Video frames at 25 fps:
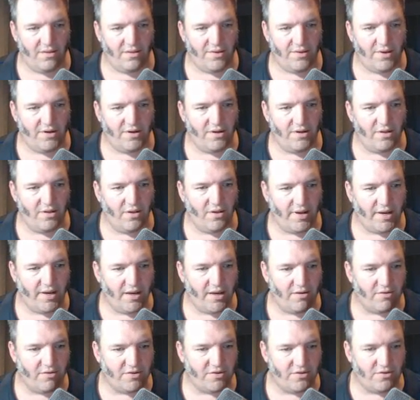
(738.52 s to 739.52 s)
Don't you like
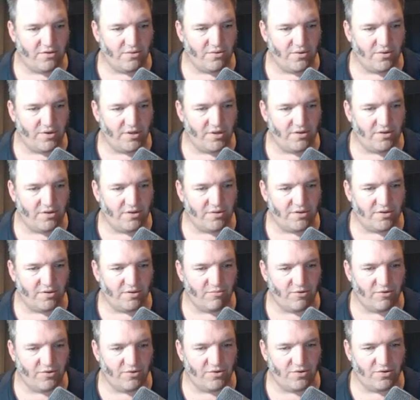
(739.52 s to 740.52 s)
how it's talking to us?
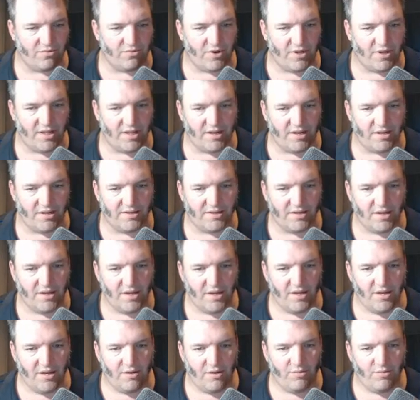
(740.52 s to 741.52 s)
I'm not sure why that is.
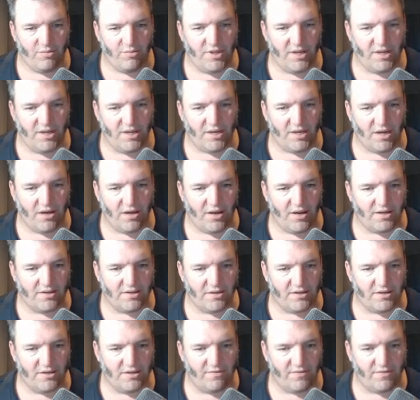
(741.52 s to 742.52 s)
But there you go. As
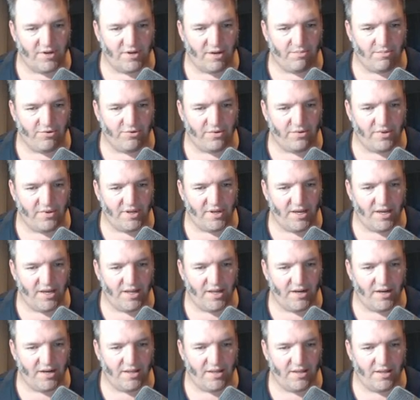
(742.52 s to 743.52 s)
I shift it up or
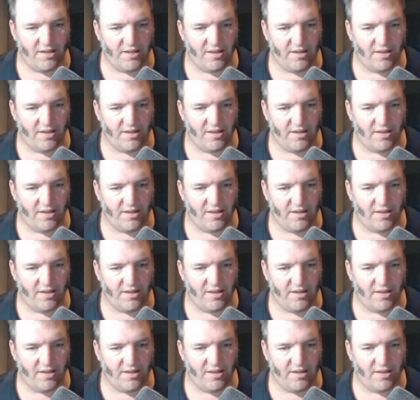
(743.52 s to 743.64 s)
down,